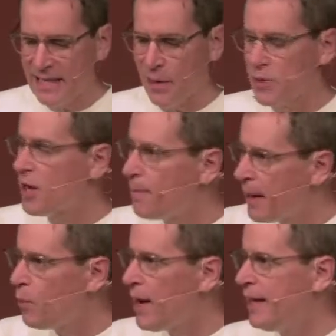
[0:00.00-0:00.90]
as I was on
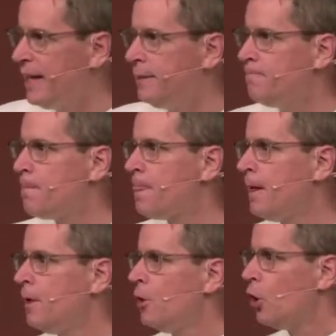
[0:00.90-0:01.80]
my way in,
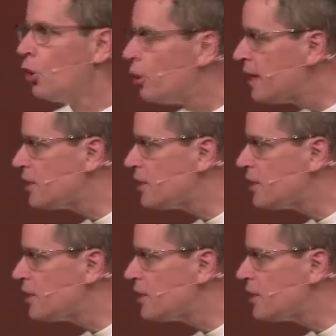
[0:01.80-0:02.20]
early